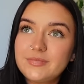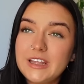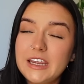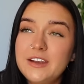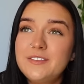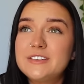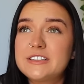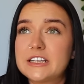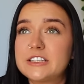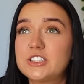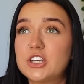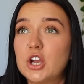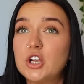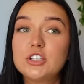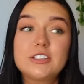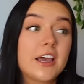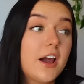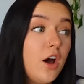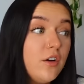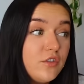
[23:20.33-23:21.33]
If he says no, you
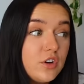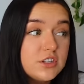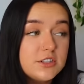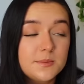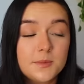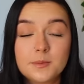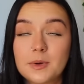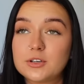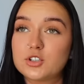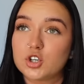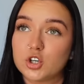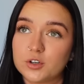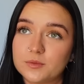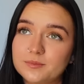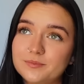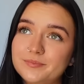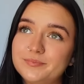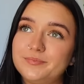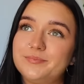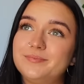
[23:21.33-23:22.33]
say, I've got some in my drawer.
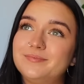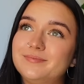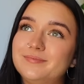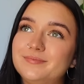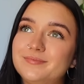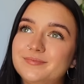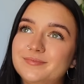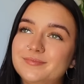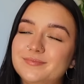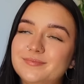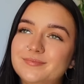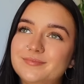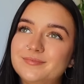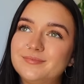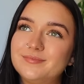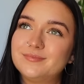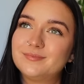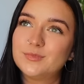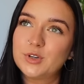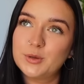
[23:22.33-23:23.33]

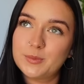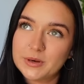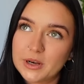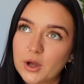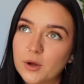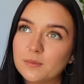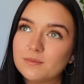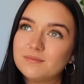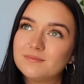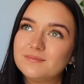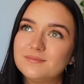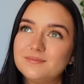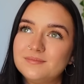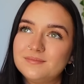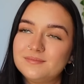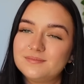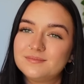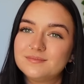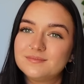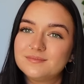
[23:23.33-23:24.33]
Will you put it on?
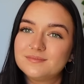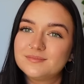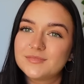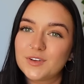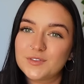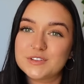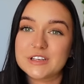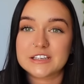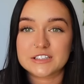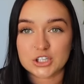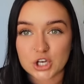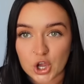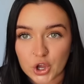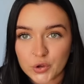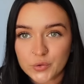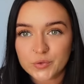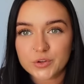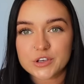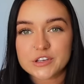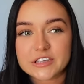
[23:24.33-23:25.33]
If he says no,
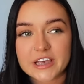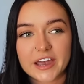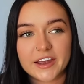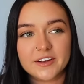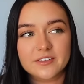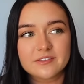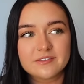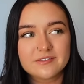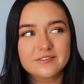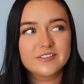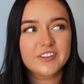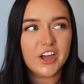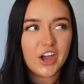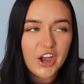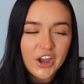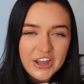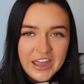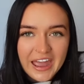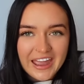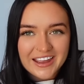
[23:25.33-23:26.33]
you say,
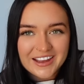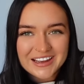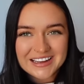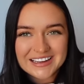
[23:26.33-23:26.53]
okay.